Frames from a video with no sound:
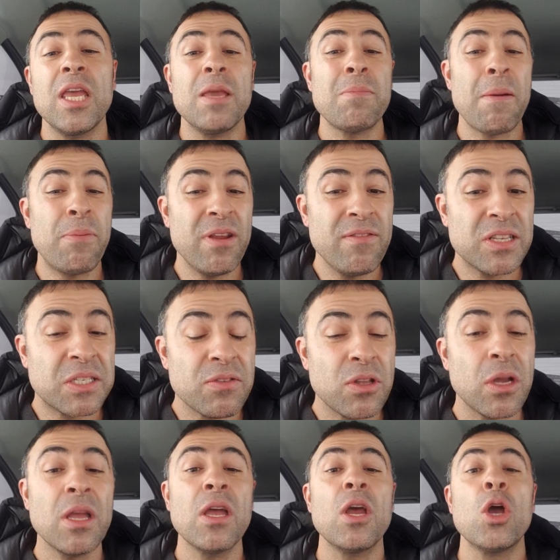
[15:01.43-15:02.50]
in my previous
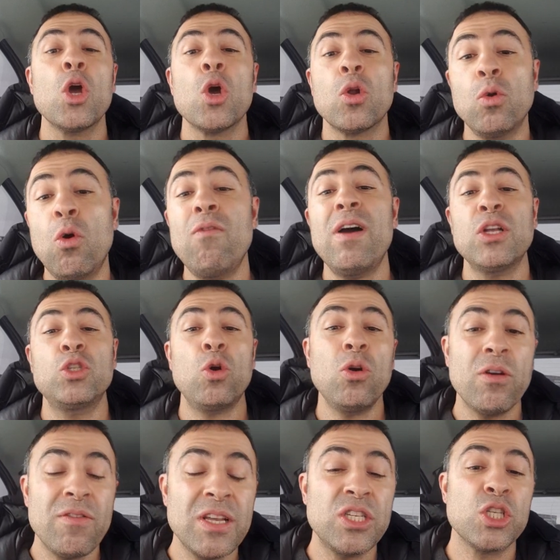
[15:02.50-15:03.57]
video, Novak
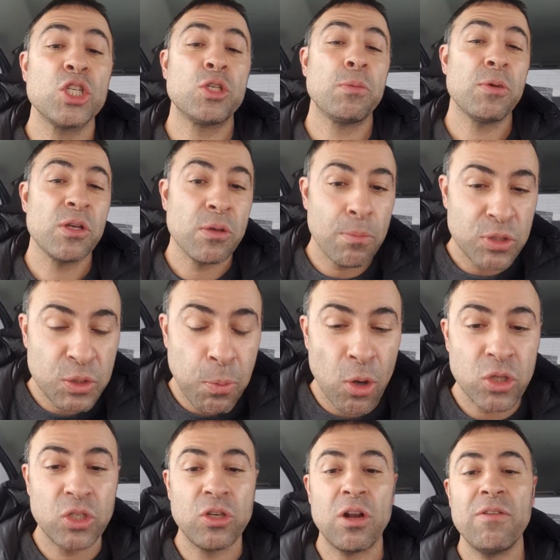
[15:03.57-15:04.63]
Djokovic's
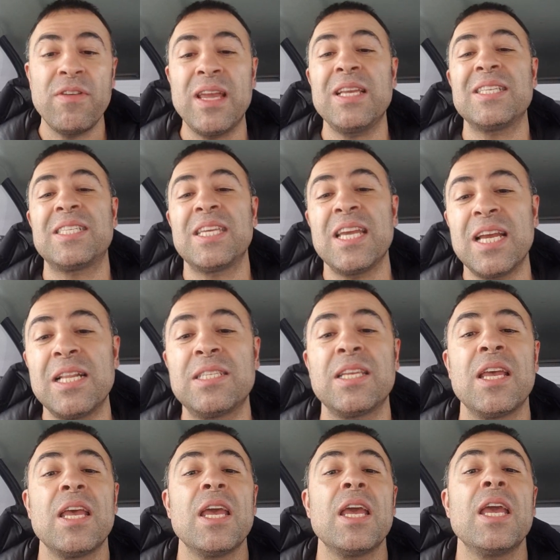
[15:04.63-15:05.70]
spot serving skills,
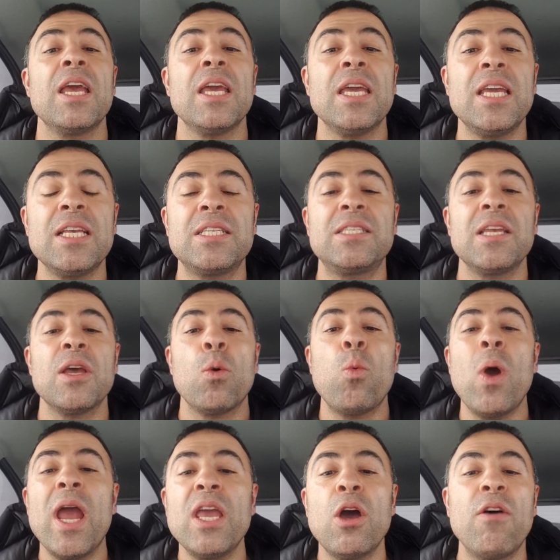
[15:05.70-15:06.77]
his
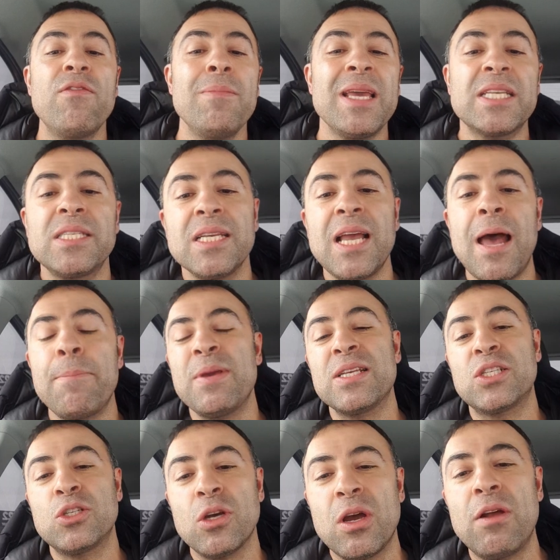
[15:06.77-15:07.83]
way of mixing up
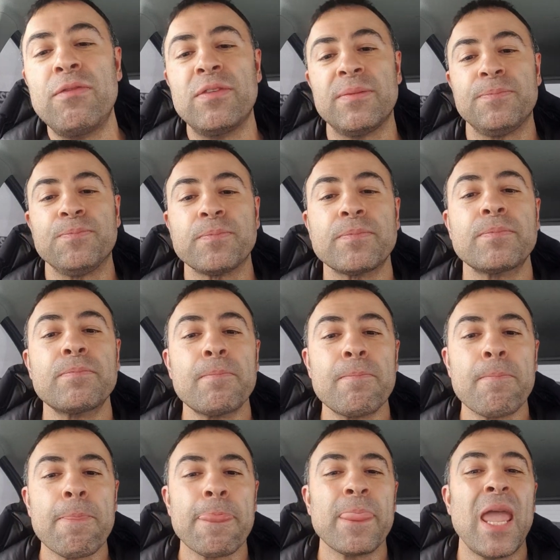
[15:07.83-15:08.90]
his serve,
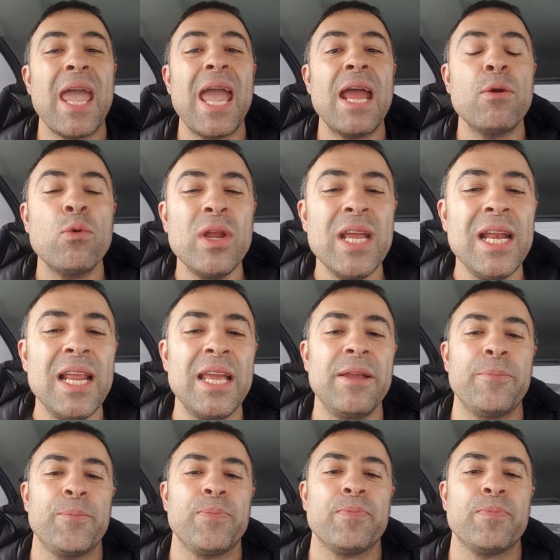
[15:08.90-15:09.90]
and really